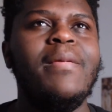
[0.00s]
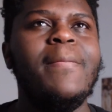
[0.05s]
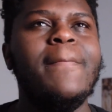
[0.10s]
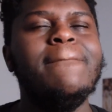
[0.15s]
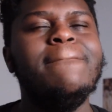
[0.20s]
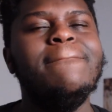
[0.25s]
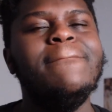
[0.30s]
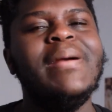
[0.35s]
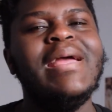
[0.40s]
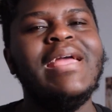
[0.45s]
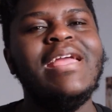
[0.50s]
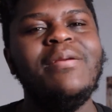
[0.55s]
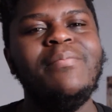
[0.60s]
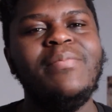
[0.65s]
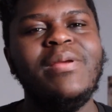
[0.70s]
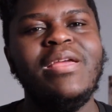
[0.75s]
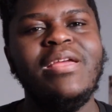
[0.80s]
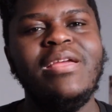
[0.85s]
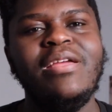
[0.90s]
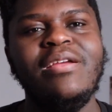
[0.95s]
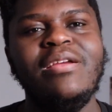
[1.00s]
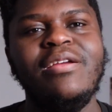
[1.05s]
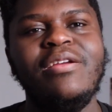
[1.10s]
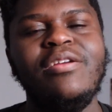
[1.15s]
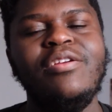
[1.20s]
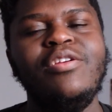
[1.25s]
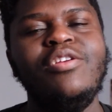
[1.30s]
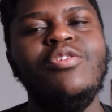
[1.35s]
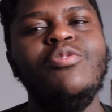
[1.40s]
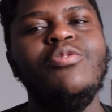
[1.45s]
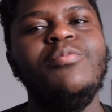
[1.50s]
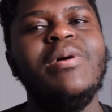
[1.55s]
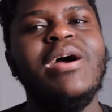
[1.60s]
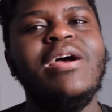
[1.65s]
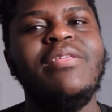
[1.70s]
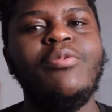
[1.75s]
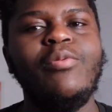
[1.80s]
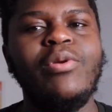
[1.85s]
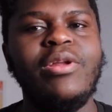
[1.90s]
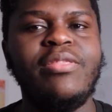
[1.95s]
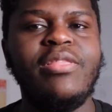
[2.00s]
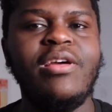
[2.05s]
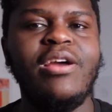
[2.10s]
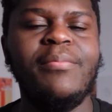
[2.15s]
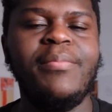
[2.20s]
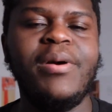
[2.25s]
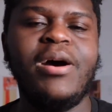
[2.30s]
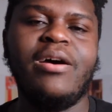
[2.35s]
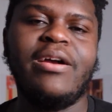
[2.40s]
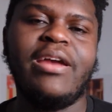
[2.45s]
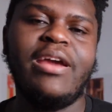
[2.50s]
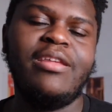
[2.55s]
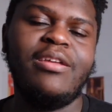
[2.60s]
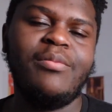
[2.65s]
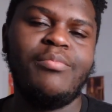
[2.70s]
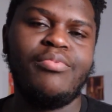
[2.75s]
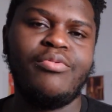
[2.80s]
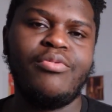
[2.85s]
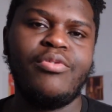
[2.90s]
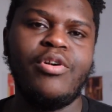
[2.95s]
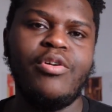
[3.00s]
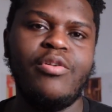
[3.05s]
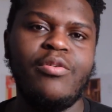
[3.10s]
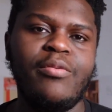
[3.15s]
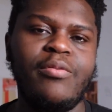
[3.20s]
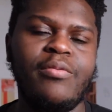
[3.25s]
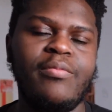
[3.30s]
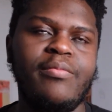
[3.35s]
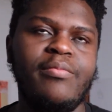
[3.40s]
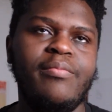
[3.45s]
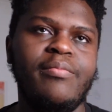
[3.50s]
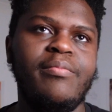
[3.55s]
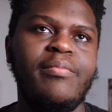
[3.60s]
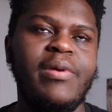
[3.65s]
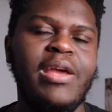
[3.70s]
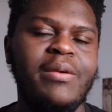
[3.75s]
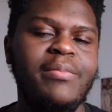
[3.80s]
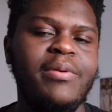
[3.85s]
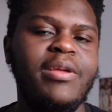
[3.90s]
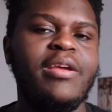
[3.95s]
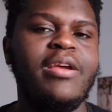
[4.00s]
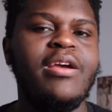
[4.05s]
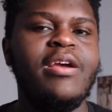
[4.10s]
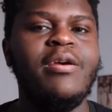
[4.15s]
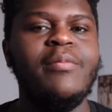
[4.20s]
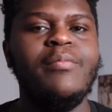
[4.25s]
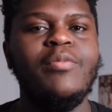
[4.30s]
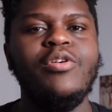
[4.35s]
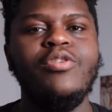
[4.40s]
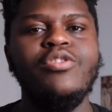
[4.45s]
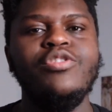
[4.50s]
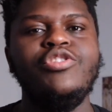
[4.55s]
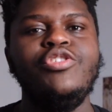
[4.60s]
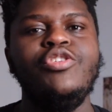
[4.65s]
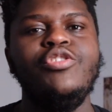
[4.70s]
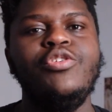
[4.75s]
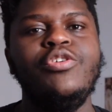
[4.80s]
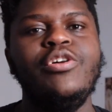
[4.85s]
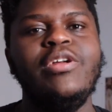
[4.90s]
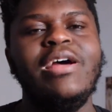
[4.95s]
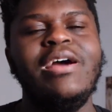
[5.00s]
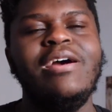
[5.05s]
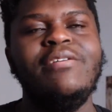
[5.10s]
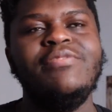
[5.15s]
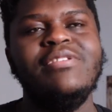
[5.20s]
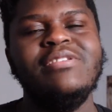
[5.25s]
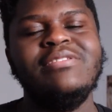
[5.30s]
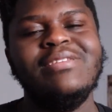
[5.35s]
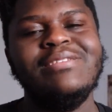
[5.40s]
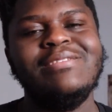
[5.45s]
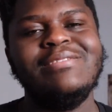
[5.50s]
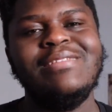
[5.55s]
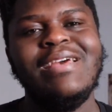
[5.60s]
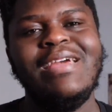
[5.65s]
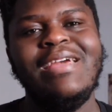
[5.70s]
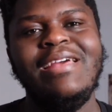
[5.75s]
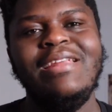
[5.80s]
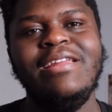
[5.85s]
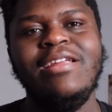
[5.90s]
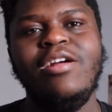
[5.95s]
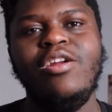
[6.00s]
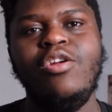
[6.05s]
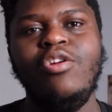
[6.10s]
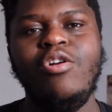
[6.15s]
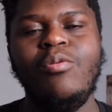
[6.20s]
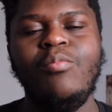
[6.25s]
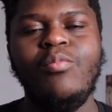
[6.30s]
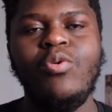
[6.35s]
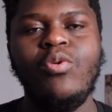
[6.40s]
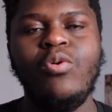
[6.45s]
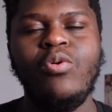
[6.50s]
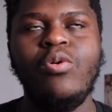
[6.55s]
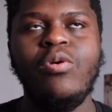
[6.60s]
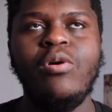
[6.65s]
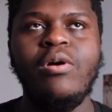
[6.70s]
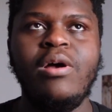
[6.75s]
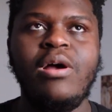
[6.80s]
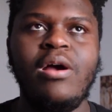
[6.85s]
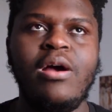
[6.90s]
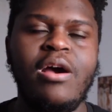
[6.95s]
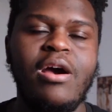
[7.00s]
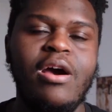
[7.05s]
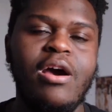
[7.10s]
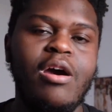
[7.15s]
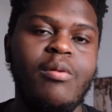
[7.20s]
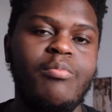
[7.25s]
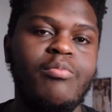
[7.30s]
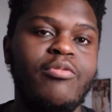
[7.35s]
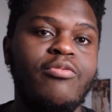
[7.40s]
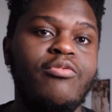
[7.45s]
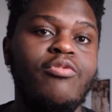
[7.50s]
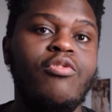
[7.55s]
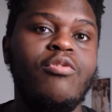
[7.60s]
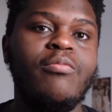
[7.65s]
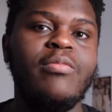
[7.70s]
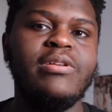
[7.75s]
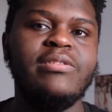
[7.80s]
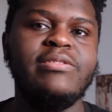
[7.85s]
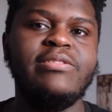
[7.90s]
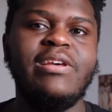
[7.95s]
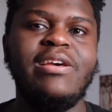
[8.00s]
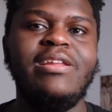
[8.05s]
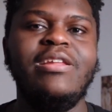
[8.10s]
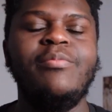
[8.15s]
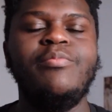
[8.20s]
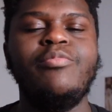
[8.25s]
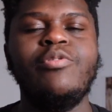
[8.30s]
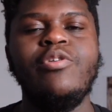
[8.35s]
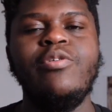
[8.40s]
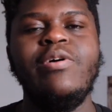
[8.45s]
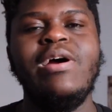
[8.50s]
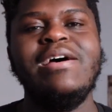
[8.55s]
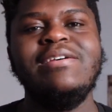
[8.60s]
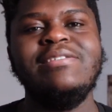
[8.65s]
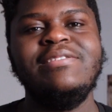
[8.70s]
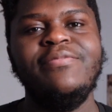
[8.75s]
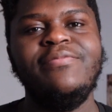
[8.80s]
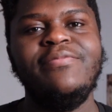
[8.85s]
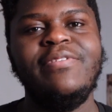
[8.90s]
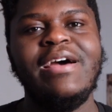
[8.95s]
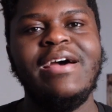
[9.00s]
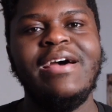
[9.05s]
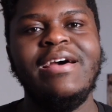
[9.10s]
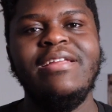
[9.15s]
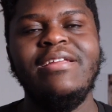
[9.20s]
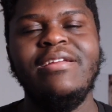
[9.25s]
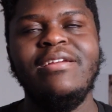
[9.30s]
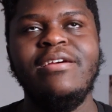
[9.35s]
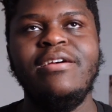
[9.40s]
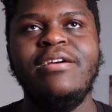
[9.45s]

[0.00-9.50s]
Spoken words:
maybe you might want to think about getting the Pro, maybe, because you're gonna have to sustain a lot more performance, and the Pro has the fan